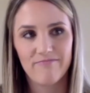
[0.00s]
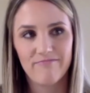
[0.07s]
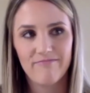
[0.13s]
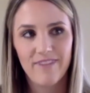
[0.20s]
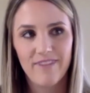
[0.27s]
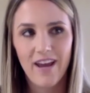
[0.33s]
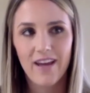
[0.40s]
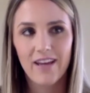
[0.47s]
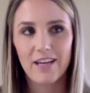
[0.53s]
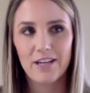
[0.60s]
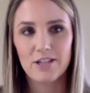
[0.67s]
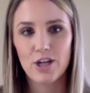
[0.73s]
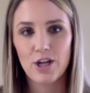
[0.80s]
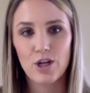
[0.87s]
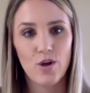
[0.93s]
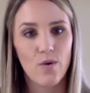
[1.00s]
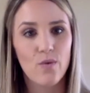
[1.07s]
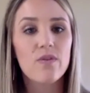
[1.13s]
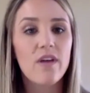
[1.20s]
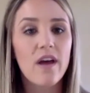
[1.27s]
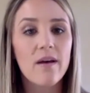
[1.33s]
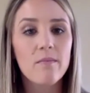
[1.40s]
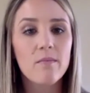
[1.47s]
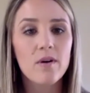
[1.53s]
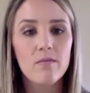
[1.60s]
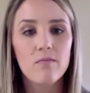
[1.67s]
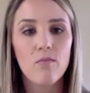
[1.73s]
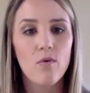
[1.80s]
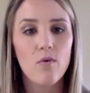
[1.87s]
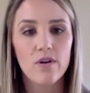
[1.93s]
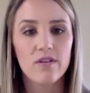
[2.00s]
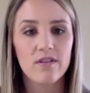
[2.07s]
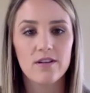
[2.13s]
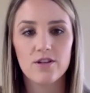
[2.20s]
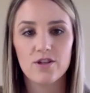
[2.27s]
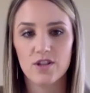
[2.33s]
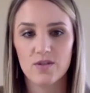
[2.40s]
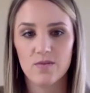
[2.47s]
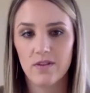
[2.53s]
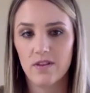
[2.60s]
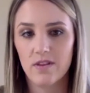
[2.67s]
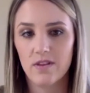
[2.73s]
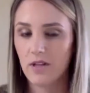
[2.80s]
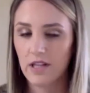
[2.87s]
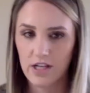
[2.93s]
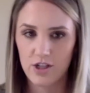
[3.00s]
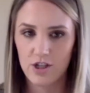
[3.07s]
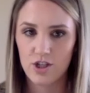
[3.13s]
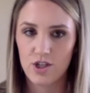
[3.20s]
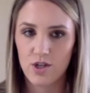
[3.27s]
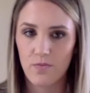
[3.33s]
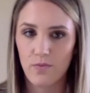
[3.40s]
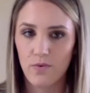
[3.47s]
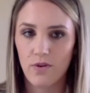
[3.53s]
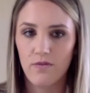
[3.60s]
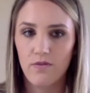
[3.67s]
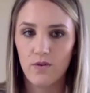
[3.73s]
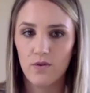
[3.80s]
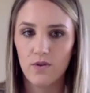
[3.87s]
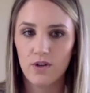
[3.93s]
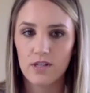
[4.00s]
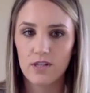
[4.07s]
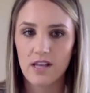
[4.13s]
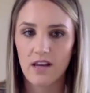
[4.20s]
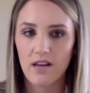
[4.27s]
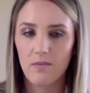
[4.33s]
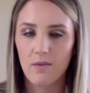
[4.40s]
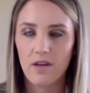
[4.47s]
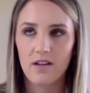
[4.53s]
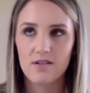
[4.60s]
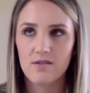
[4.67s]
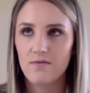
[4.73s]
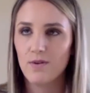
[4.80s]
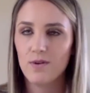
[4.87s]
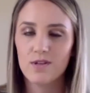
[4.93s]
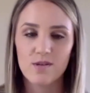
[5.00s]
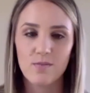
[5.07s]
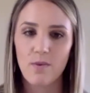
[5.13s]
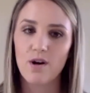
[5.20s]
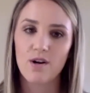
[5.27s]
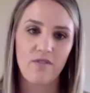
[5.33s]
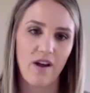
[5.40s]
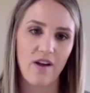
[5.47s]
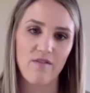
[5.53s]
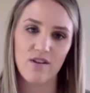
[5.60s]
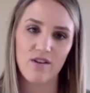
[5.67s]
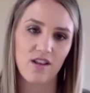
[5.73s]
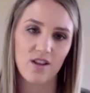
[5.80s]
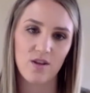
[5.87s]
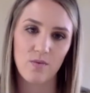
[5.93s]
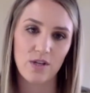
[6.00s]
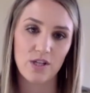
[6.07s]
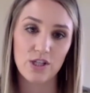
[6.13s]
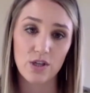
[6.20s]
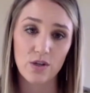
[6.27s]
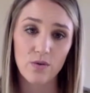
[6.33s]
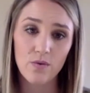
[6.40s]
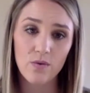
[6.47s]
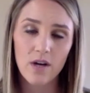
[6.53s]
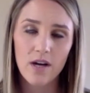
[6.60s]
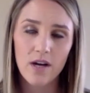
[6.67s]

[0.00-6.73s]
I get to know them more than just what their relationship with food looks like, because food is a part of everything that we do.